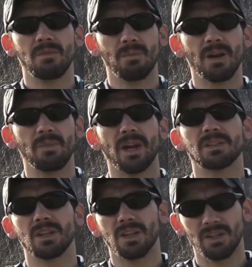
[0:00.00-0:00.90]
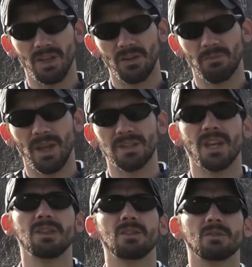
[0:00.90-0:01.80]
in my mind, to continue to
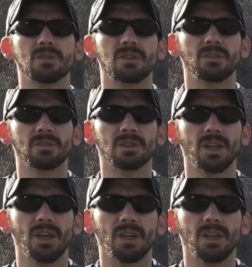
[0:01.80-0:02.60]
maintain those skills.